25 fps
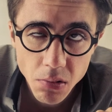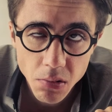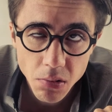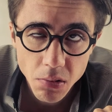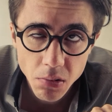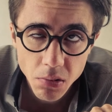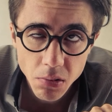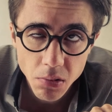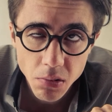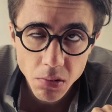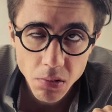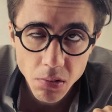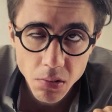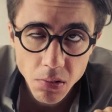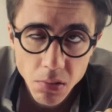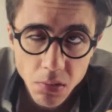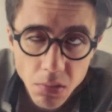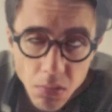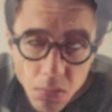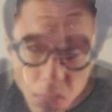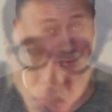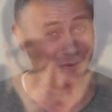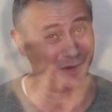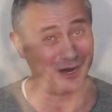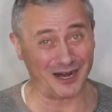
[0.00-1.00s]
some
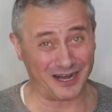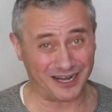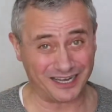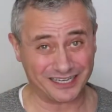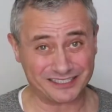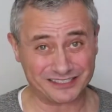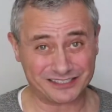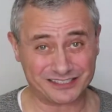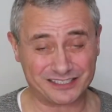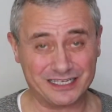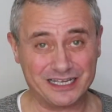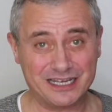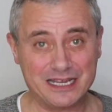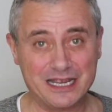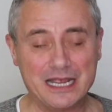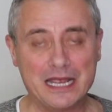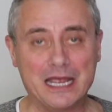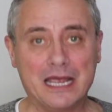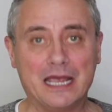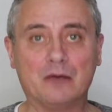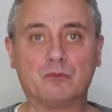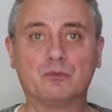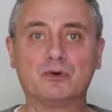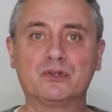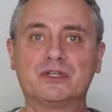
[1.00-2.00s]
boring boss,
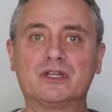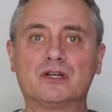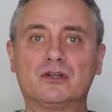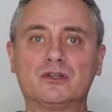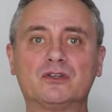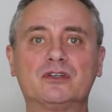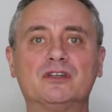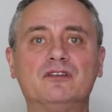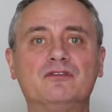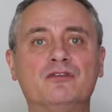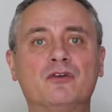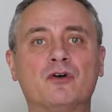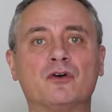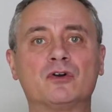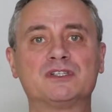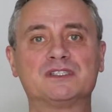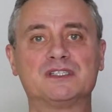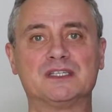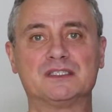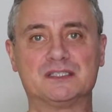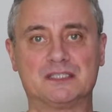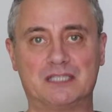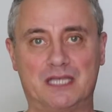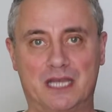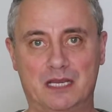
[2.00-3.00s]
and what they're looking for
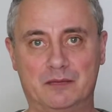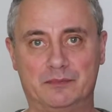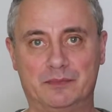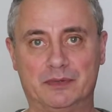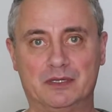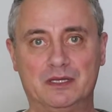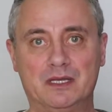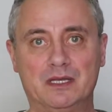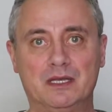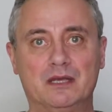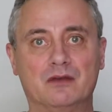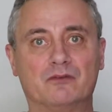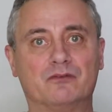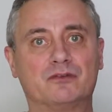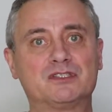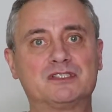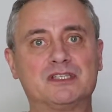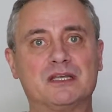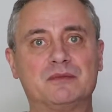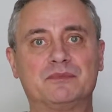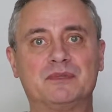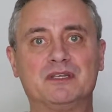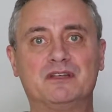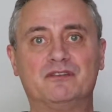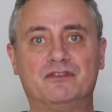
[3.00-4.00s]
is escape, for
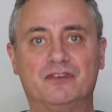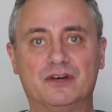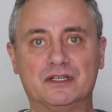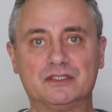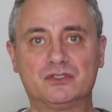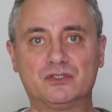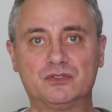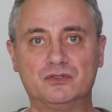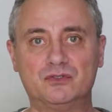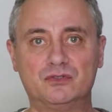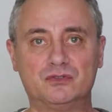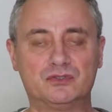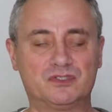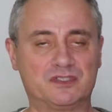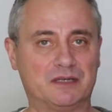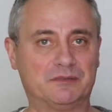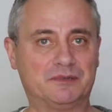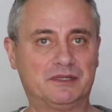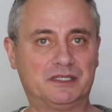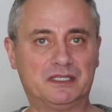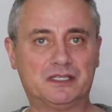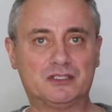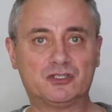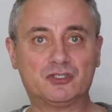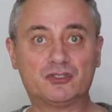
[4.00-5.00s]
something fun to do,
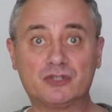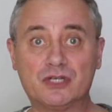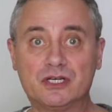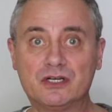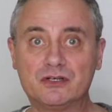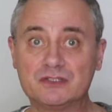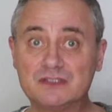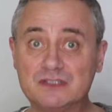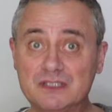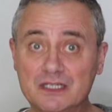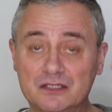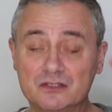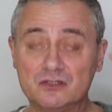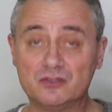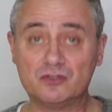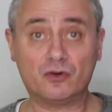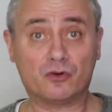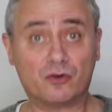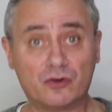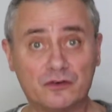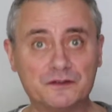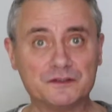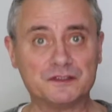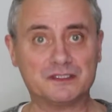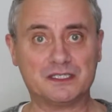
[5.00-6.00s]
something that triggers the
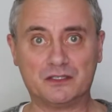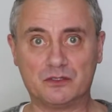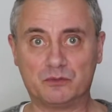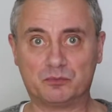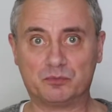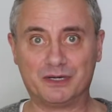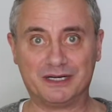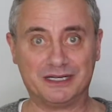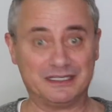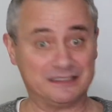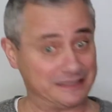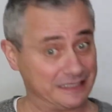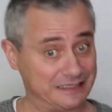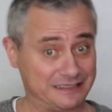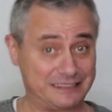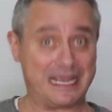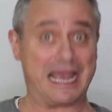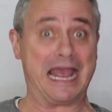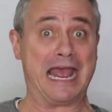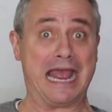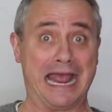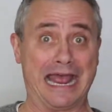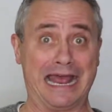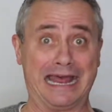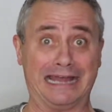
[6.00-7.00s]
endorphins in the brain and says,
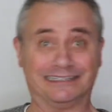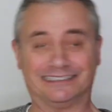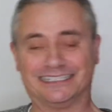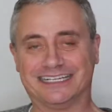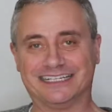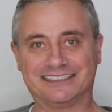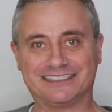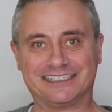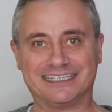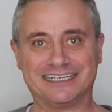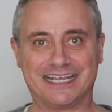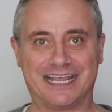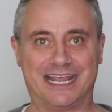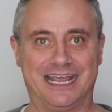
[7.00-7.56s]
yeah, dancing